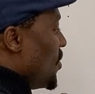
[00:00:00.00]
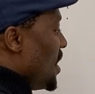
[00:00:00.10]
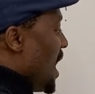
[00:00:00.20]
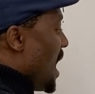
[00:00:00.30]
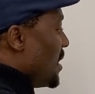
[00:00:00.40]
you
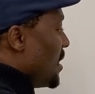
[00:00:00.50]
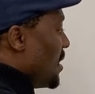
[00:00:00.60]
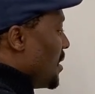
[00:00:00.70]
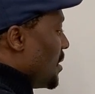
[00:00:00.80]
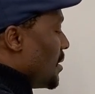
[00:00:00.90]
get,
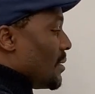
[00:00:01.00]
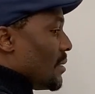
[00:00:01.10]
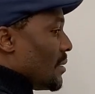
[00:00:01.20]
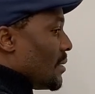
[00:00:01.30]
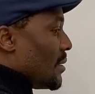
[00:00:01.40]

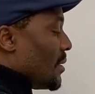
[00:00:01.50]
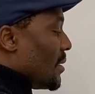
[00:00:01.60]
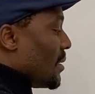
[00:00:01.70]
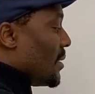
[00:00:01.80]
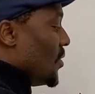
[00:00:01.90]

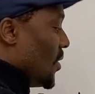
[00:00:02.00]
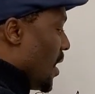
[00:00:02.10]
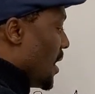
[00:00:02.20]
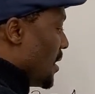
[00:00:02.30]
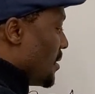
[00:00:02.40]
you
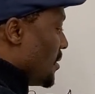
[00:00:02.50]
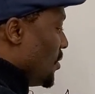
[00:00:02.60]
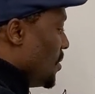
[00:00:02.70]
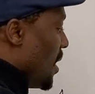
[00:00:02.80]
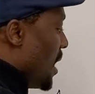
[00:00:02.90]
got it,
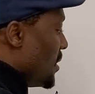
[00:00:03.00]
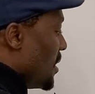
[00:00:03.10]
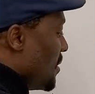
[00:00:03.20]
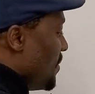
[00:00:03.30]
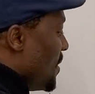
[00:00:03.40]

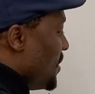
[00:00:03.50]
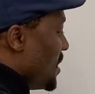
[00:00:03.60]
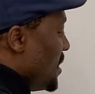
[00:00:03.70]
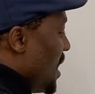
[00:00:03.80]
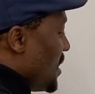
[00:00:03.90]

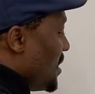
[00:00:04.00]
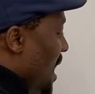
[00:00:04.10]
256.